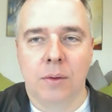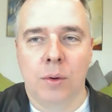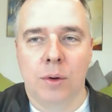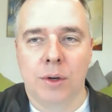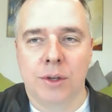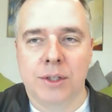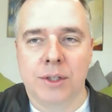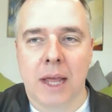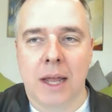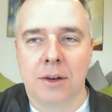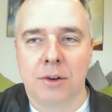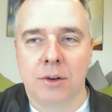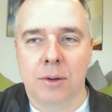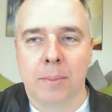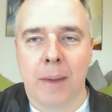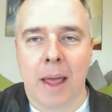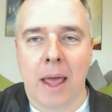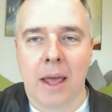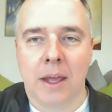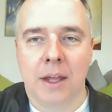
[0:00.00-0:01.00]
or
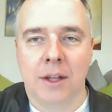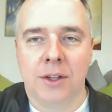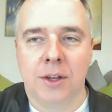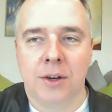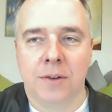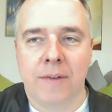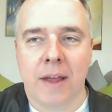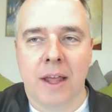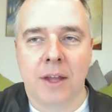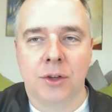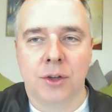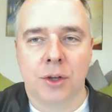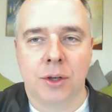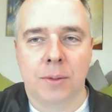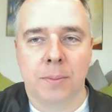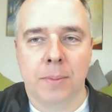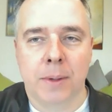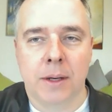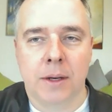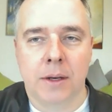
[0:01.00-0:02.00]
central bank
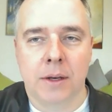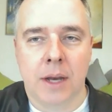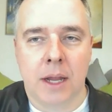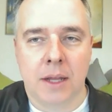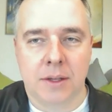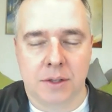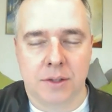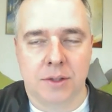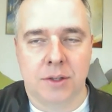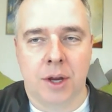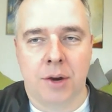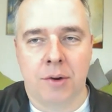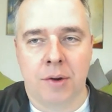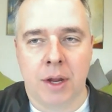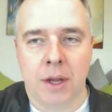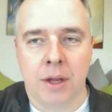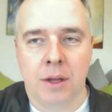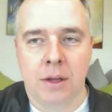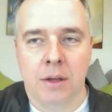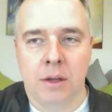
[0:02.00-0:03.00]
intervention be
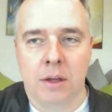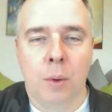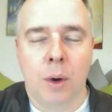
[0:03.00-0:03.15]
necessary?